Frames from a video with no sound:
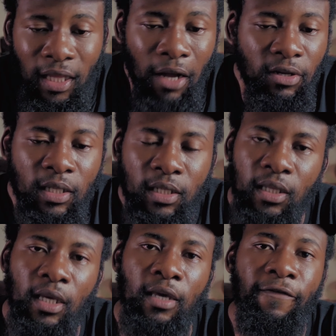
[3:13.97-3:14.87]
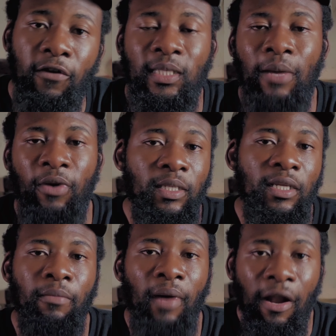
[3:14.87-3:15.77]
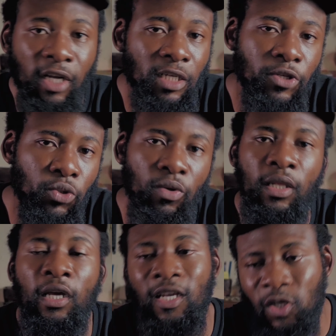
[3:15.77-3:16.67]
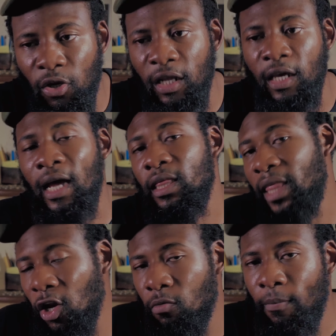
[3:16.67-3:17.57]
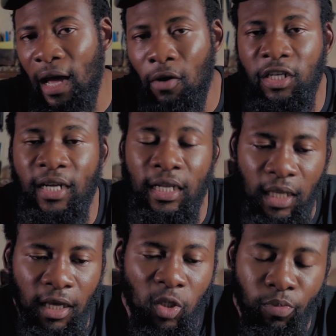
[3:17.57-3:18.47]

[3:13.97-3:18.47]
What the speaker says: Now, this is the first time we are seeing a marriage between Sony and TECNO Mobile, which I think is